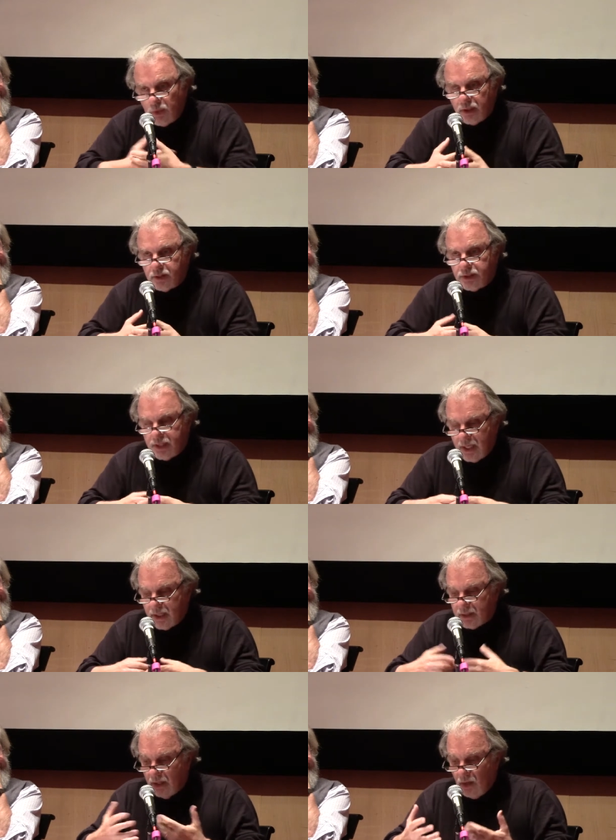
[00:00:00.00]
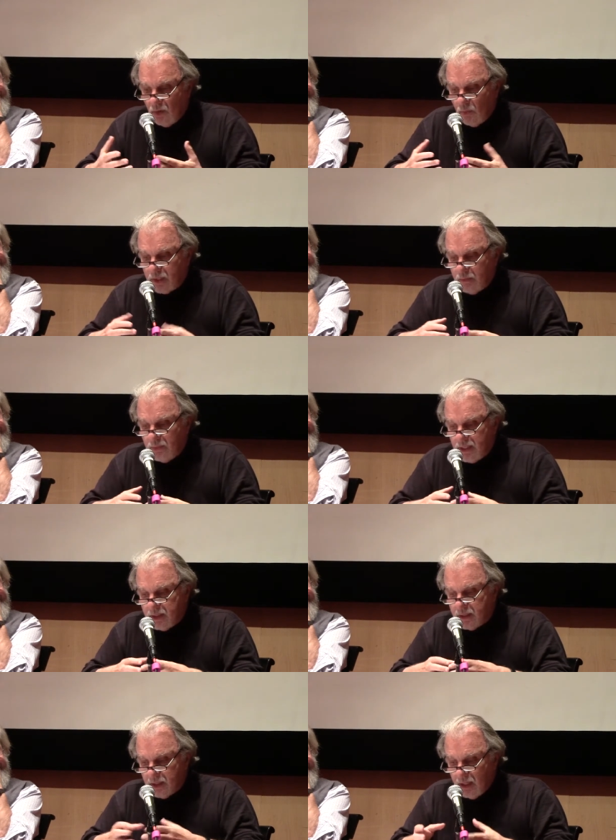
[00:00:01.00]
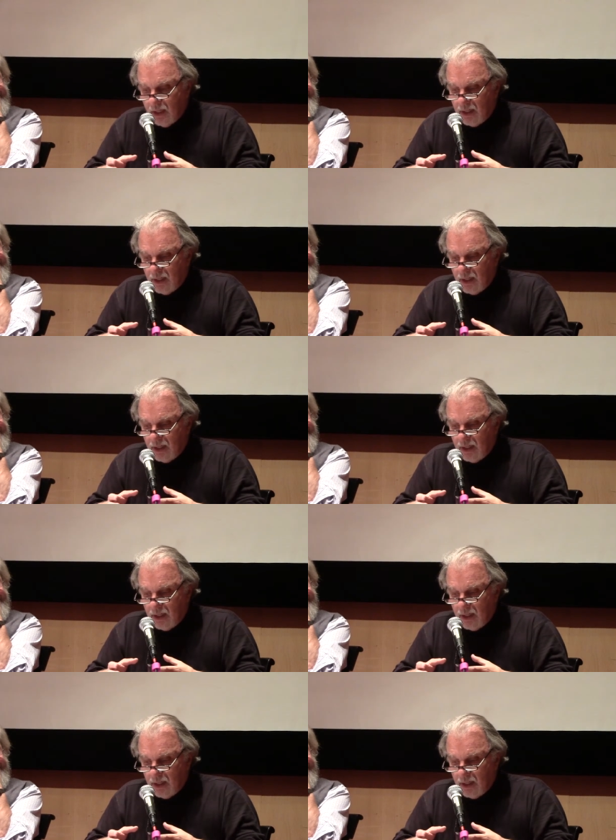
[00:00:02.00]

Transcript: We understand what he means.